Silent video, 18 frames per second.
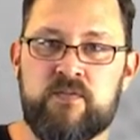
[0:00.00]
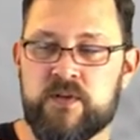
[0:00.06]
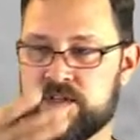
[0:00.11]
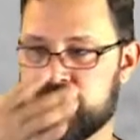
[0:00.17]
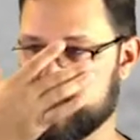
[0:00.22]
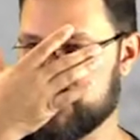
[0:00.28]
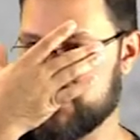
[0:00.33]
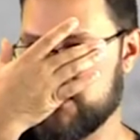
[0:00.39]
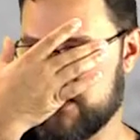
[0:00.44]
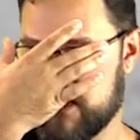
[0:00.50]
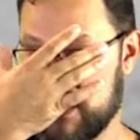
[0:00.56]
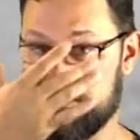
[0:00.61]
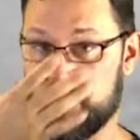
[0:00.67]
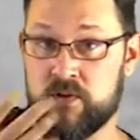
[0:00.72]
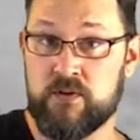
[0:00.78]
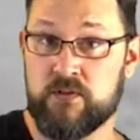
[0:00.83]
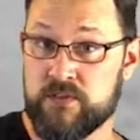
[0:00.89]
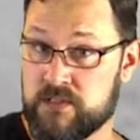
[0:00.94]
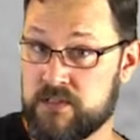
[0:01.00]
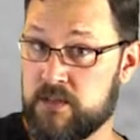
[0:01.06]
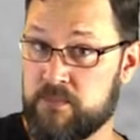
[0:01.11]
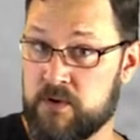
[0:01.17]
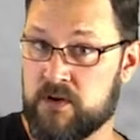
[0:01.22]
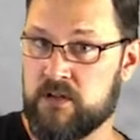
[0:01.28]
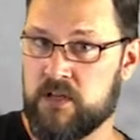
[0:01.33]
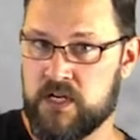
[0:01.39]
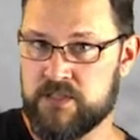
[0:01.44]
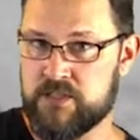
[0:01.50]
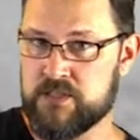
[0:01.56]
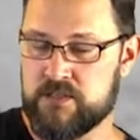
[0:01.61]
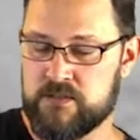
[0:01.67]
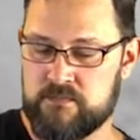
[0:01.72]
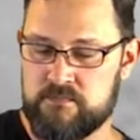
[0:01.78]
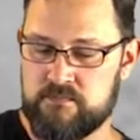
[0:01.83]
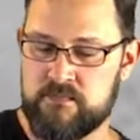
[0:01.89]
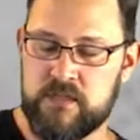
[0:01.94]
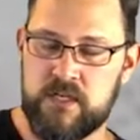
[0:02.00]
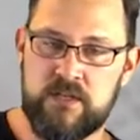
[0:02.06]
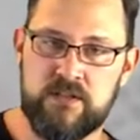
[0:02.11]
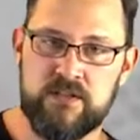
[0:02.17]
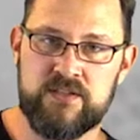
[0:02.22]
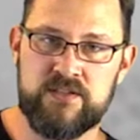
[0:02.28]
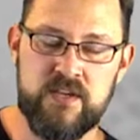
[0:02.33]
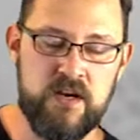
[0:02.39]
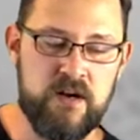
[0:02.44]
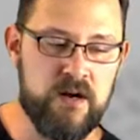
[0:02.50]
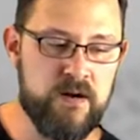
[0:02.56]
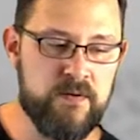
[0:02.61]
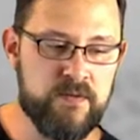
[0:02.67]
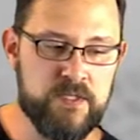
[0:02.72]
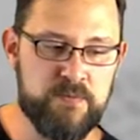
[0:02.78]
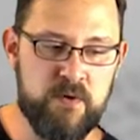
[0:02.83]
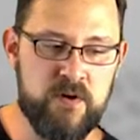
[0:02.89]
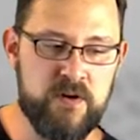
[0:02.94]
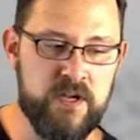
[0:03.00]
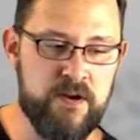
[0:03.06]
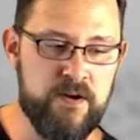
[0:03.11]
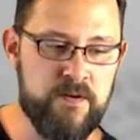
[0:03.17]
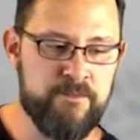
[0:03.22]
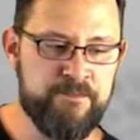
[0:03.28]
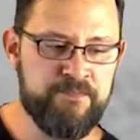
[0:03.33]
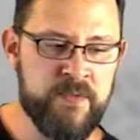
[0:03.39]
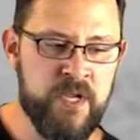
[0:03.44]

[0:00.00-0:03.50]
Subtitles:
which is your typical slipper clutch in the center, spur gear,